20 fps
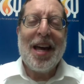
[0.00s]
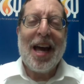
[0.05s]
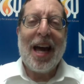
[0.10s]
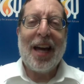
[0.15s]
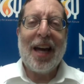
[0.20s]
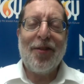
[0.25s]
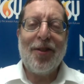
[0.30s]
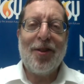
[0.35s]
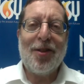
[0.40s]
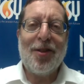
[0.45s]

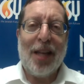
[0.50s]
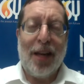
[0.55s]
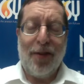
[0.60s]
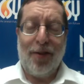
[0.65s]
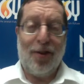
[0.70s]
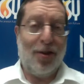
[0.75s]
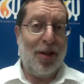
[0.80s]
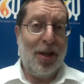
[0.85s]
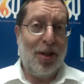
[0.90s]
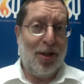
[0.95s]
And if you'd say
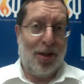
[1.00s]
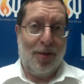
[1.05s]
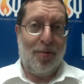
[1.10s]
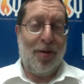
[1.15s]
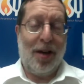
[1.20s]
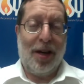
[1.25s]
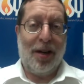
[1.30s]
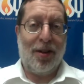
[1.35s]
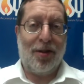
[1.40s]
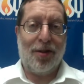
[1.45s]
if you teach them
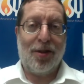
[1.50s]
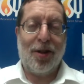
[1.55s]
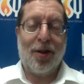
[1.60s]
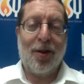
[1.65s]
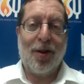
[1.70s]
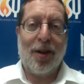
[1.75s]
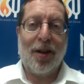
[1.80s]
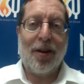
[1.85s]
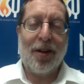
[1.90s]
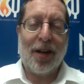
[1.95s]
regular
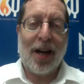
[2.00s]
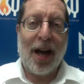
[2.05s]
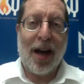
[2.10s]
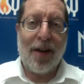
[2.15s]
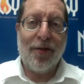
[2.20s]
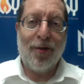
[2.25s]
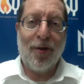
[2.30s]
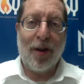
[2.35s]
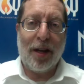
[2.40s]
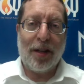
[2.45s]
Torah, they're going to
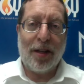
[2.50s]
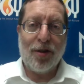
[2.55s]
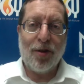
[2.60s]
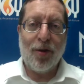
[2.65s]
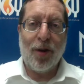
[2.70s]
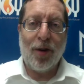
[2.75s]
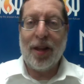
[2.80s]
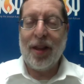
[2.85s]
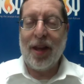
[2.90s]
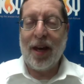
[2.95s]
have great
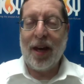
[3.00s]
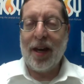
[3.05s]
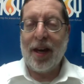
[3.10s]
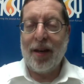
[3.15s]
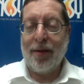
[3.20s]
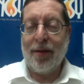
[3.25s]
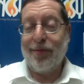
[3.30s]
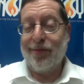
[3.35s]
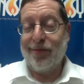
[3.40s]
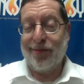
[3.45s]
joy,
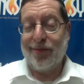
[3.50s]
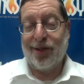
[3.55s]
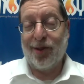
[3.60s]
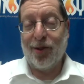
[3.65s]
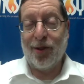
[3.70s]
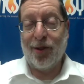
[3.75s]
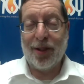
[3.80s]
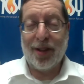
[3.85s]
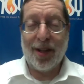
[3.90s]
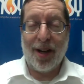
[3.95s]
they
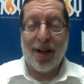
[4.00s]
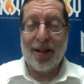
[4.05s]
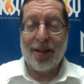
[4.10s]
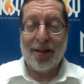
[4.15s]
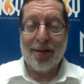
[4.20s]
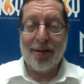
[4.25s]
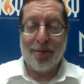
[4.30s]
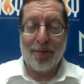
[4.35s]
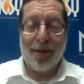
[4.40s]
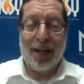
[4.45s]
sort of kind
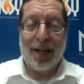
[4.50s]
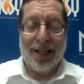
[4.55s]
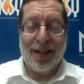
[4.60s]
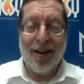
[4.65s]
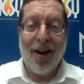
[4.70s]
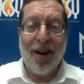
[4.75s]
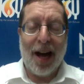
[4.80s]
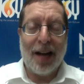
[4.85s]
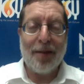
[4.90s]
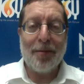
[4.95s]
of might
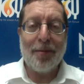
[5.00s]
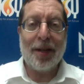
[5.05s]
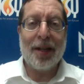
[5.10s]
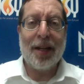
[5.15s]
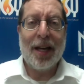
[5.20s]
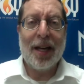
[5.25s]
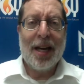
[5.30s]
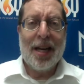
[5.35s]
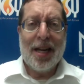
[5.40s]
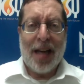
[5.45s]
not.
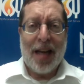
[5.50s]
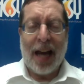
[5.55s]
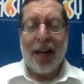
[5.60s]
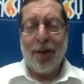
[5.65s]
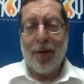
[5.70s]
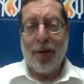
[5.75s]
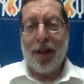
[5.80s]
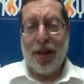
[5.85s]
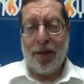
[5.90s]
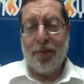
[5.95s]
But
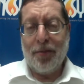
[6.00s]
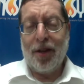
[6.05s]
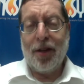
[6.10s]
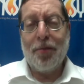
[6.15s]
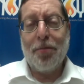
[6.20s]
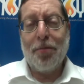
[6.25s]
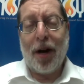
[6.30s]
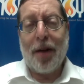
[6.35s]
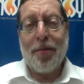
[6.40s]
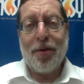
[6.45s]
anyway, the
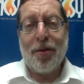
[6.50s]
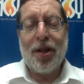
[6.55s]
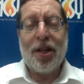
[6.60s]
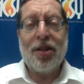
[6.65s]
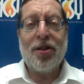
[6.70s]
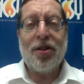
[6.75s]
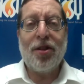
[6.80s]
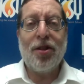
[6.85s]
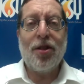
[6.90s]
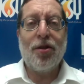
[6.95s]
proper thing
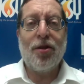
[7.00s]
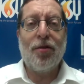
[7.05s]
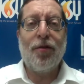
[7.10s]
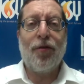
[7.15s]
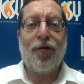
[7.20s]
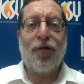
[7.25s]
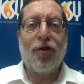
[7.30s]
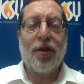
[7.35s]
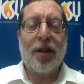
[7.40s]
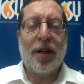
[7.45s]
to do
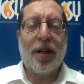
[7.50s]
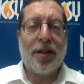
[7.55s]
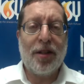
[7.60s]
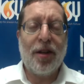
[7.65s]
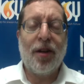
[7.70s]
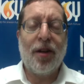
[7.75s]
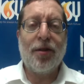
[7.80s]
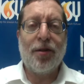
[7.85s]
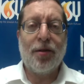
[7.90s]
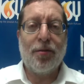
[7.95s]
for an
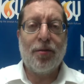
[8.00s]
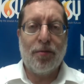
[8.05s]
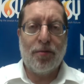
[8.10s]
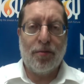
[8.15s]
adult